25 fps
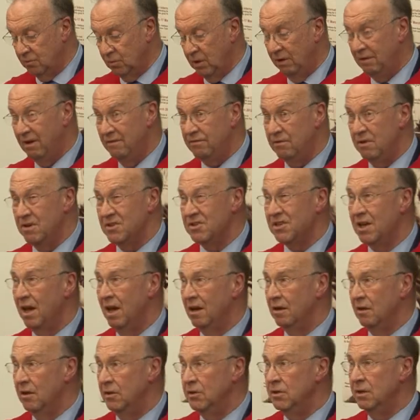wherever it's
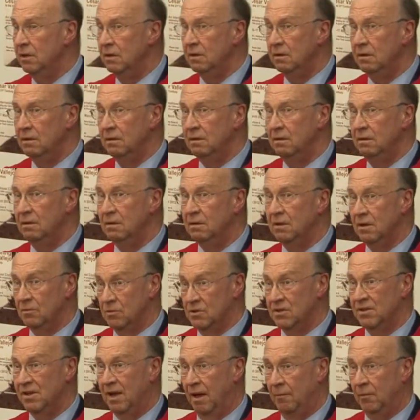coloured, there
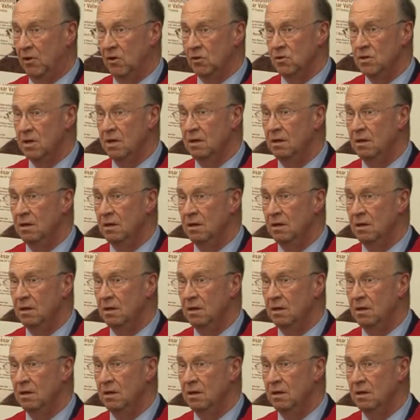was damage.